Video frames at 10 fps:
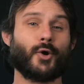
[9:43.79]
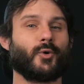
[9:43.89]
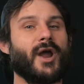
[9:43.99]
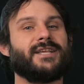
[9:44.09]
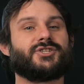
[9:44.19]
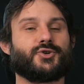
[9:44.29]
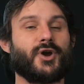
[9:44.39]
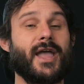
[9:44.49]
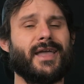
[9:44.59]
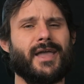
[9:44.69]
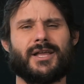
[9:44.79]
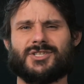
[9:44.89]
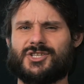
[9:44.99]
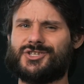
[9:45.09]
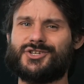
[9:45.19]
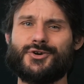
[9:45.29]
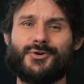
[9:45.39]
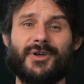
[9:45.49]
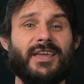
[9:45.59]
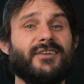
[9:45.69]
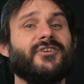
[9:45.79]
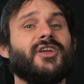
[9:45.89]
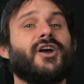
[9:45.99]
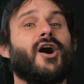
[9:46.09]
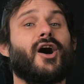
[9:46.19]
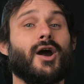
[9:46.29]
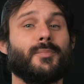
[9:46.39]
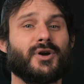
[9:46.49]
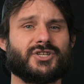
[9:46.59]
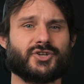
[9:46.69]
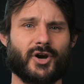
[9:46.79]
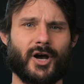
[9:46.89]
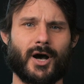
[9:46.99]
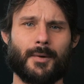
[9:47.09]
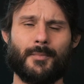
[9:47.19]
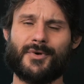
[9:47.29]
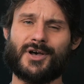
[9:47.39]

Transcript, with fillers: Rage Trade, and shoot even Arbitrum.